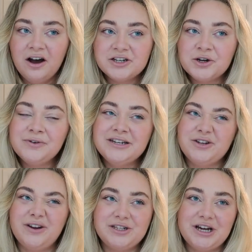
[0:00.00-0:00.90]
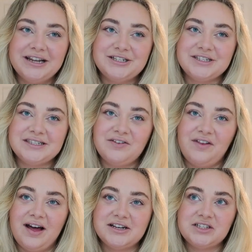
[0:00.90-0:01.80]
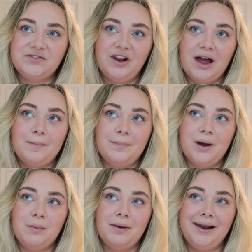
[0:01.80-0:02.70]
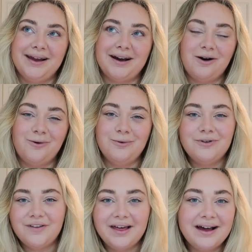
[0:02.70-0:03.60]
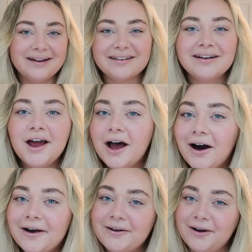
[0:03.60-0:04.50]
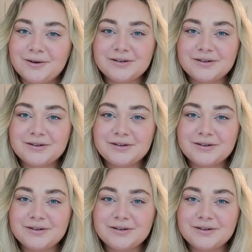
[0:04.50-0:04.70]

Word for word: I don't really do like challenges and stuff like that. I just feel like I'm, I'm a bit like old for that. I don't, I don't know.